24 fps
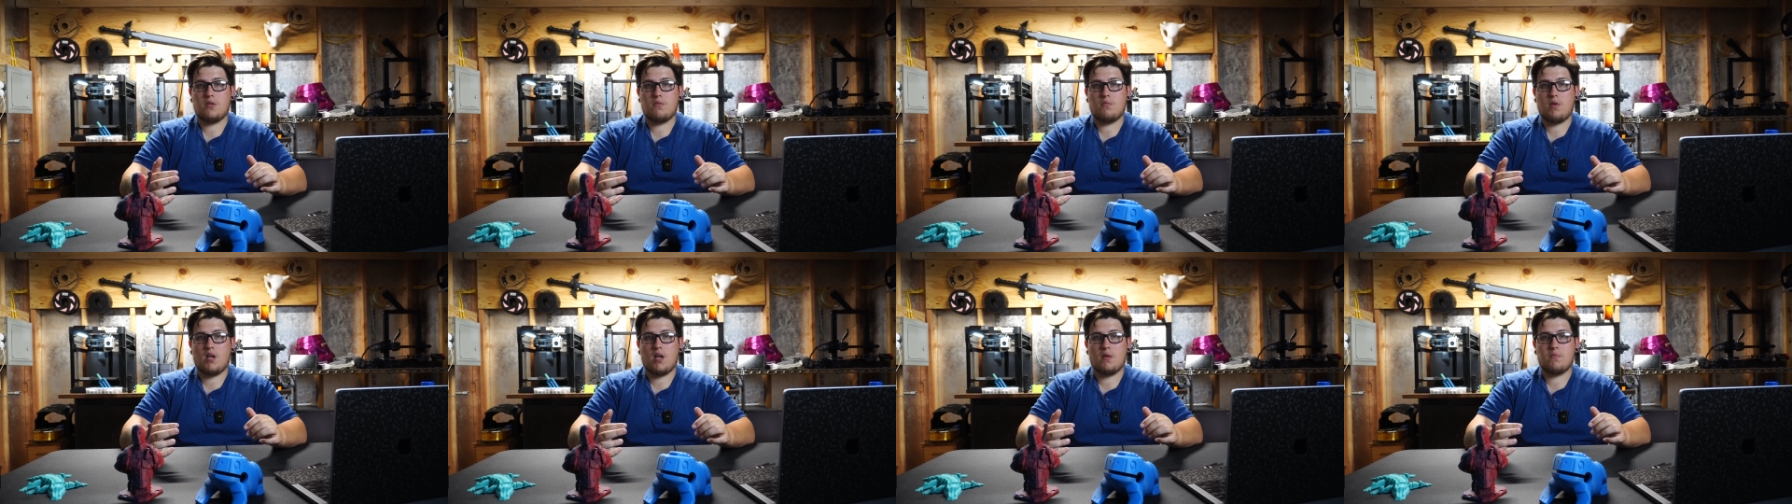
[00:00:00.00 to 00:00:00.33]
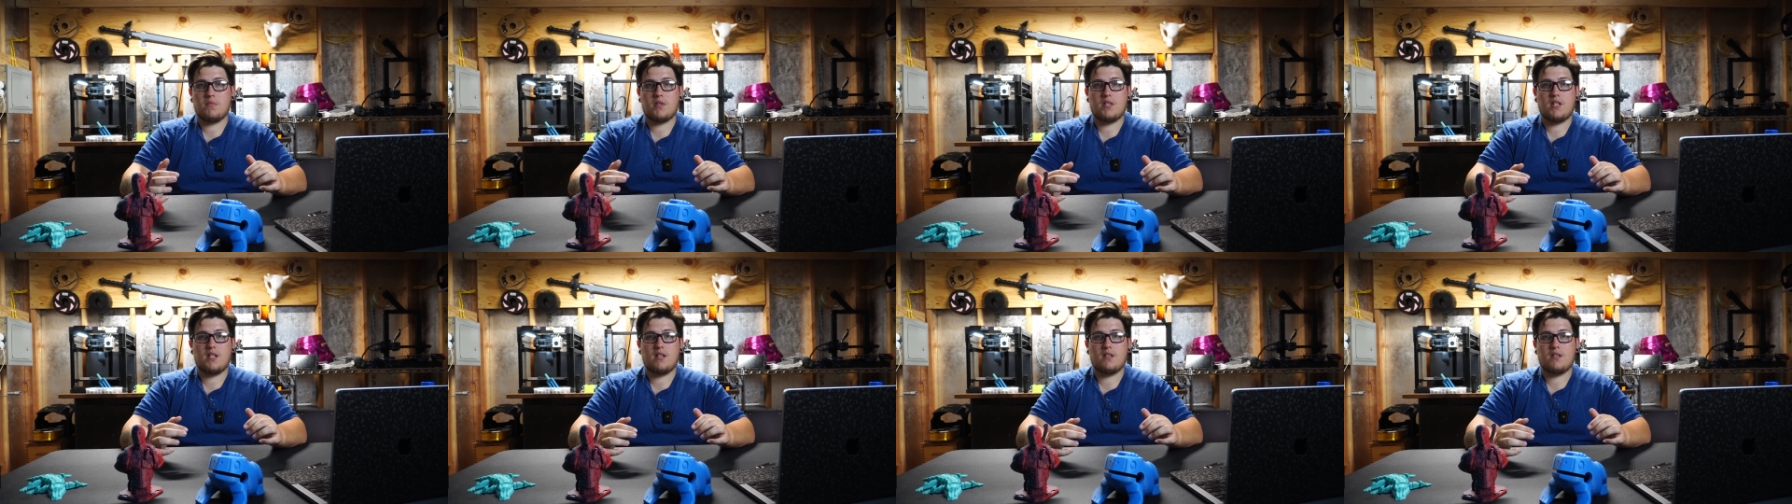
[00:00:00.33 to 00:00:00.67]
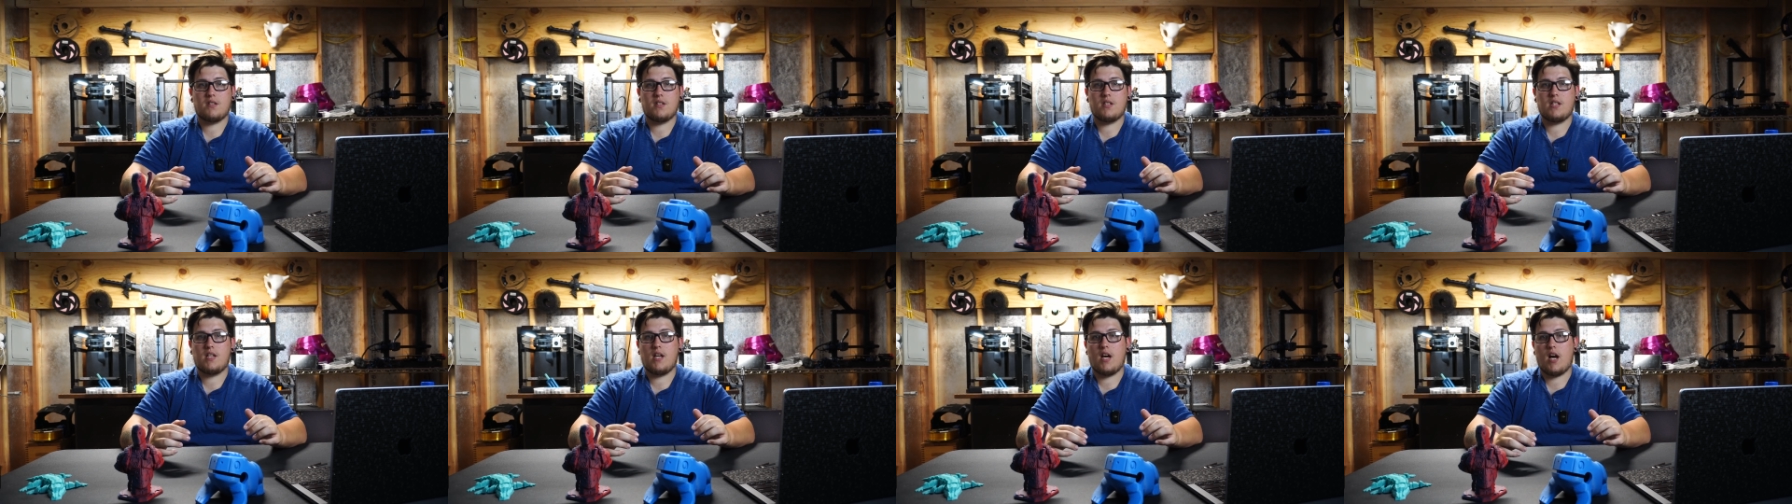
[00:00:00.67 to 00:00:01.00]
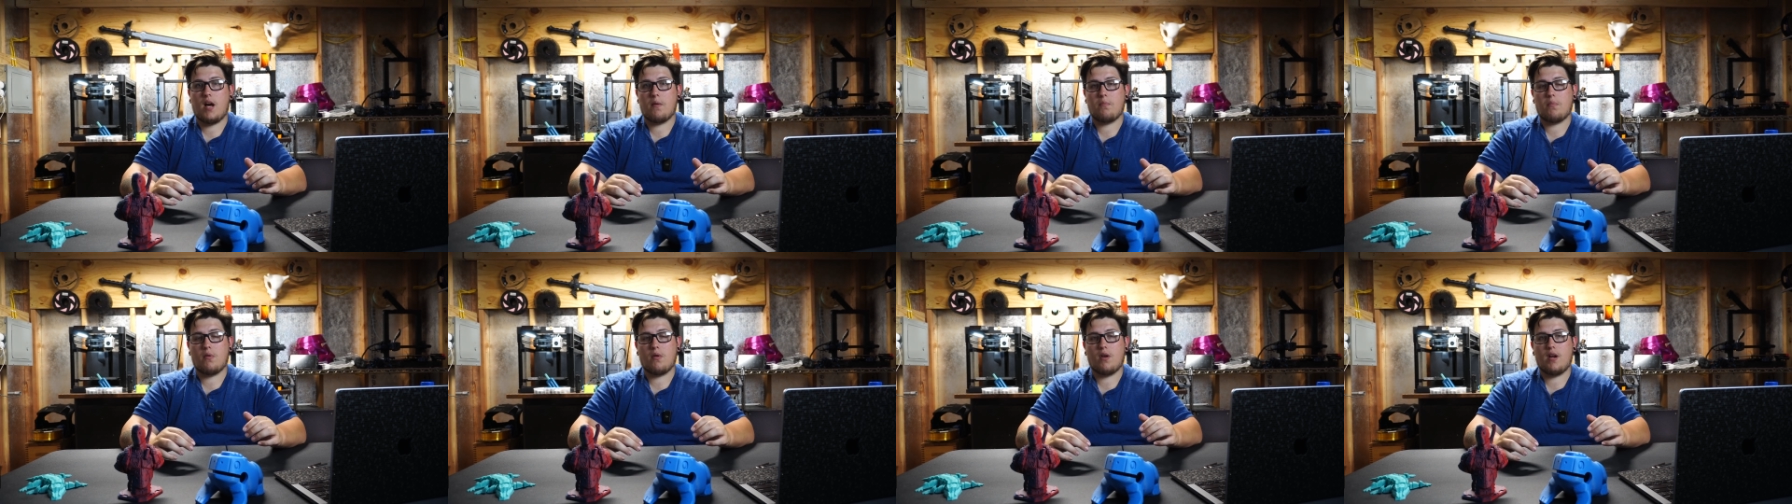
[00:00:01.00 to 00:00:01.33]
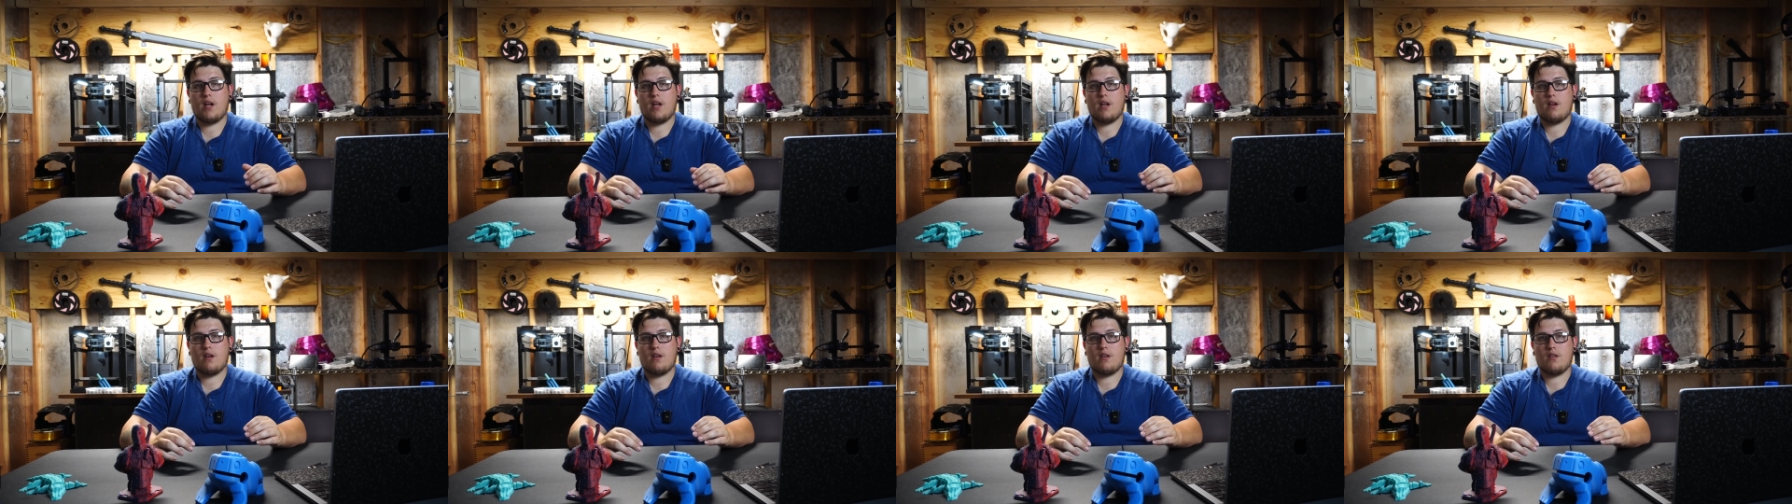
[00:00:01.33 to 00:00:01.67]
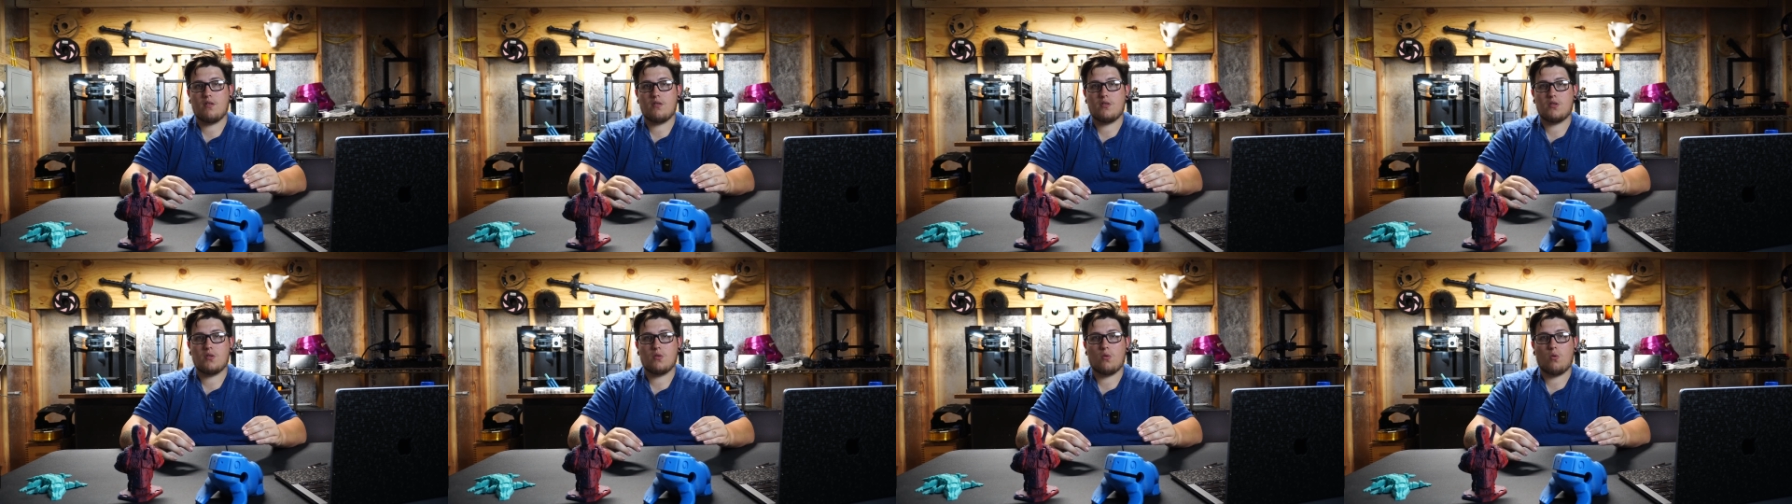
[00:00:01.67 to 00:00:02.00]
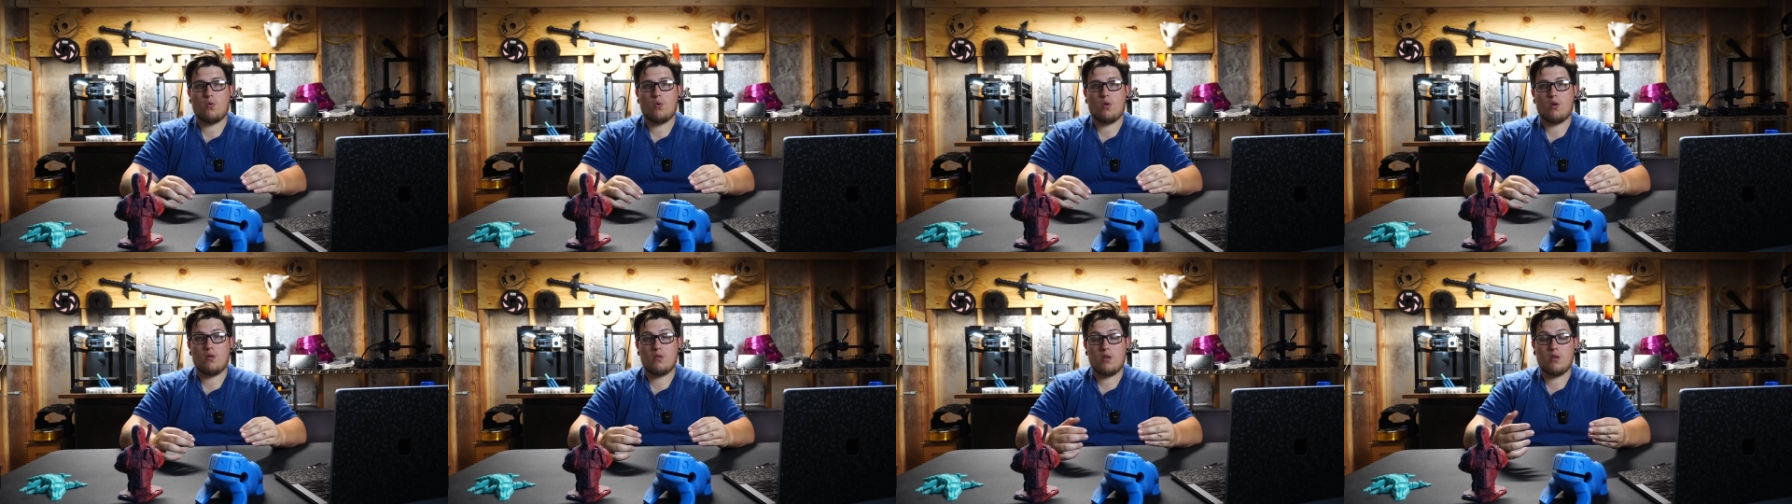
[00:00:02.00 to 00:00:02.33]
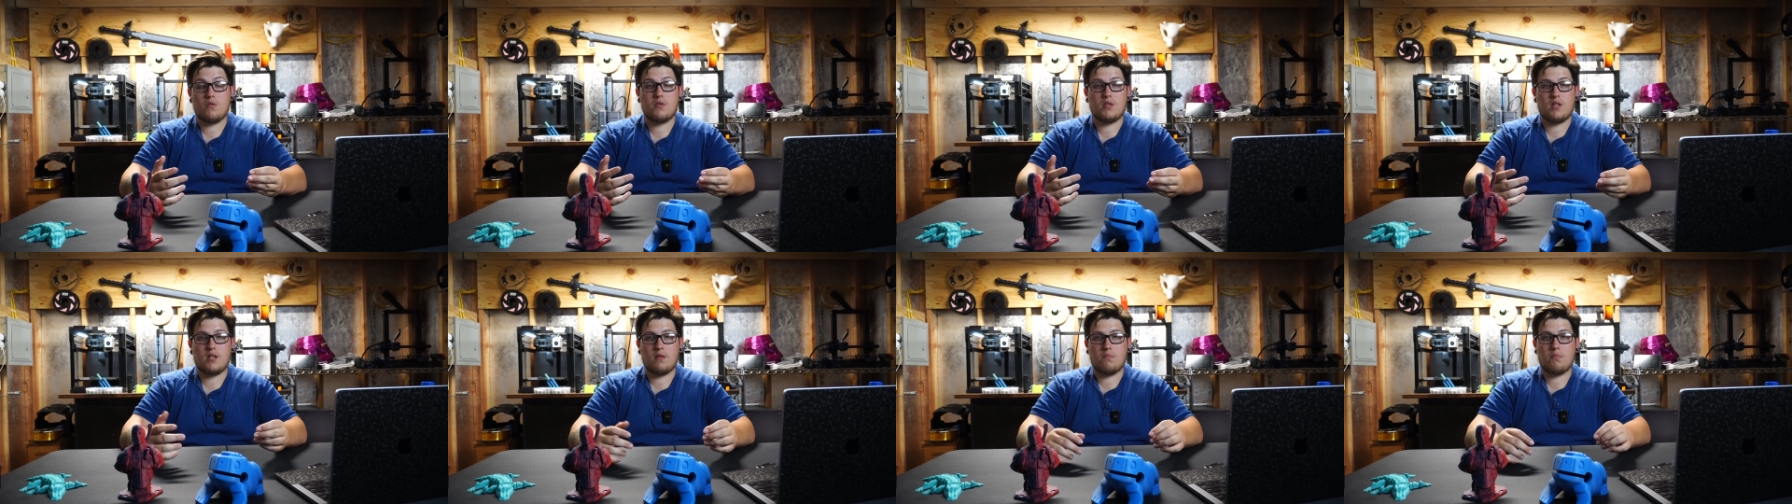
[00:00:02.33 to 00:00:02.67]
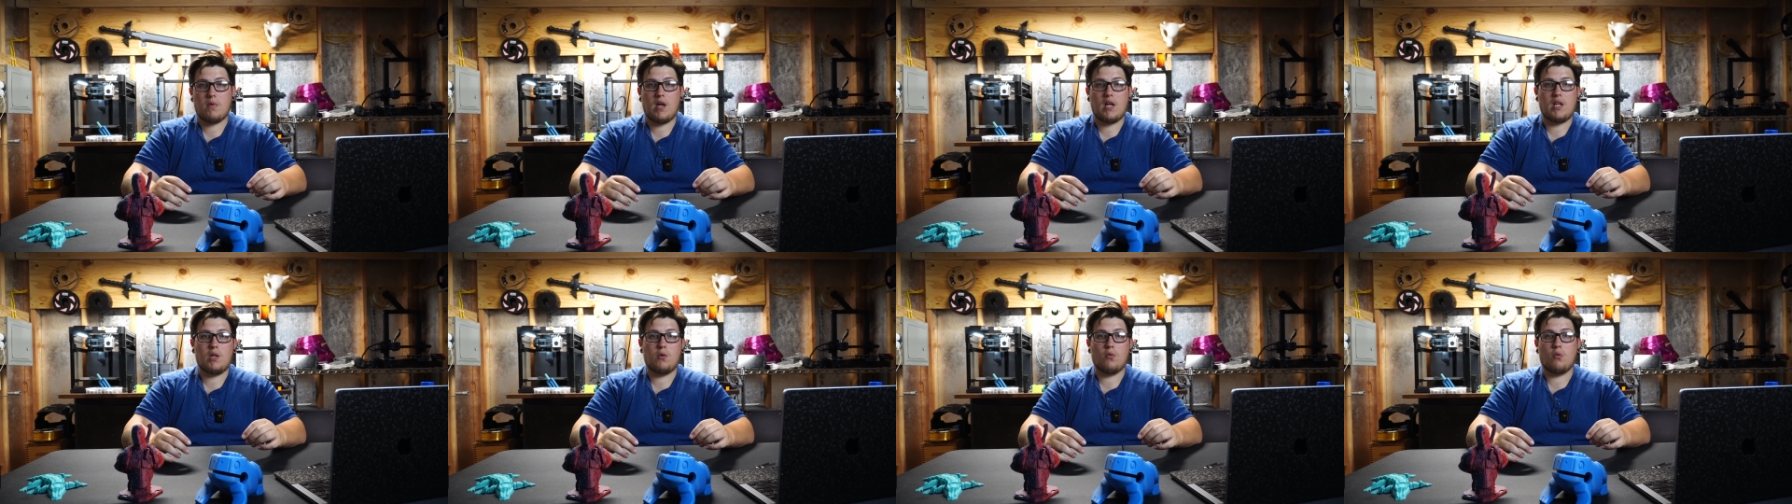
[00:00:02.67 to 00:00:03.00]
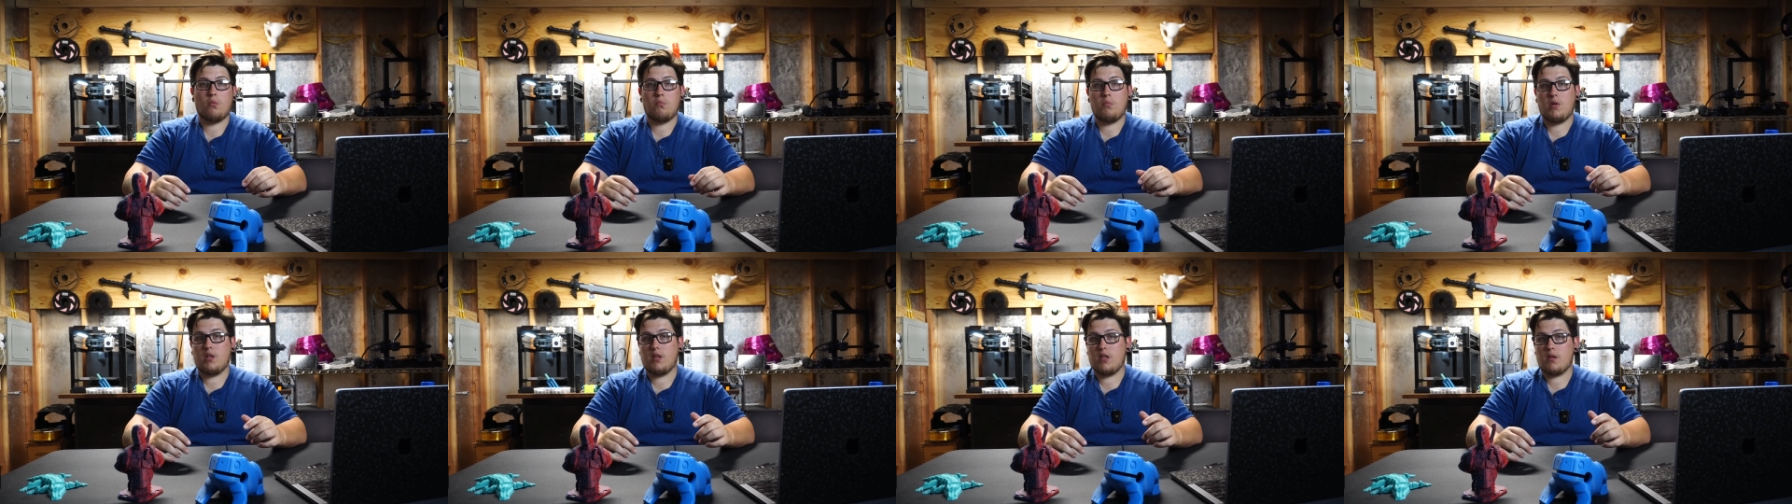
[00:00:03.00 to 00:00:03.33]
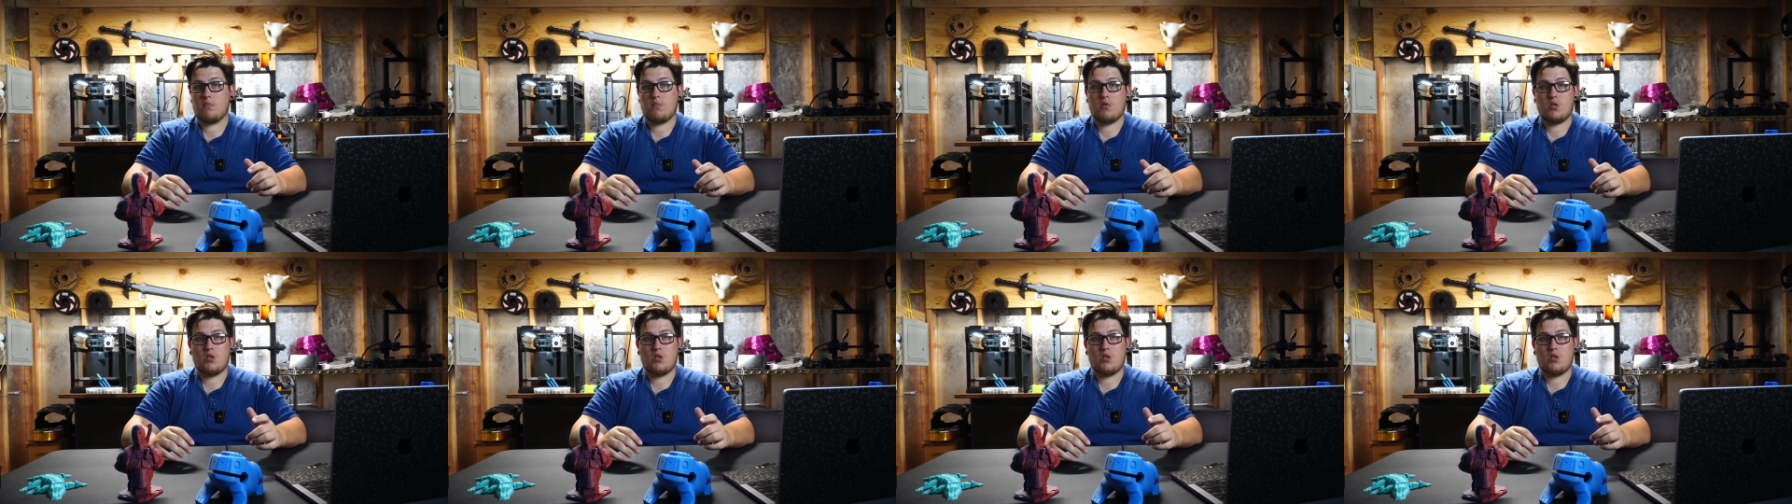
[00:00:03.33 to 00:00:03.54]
to become CNC operators or using manual milling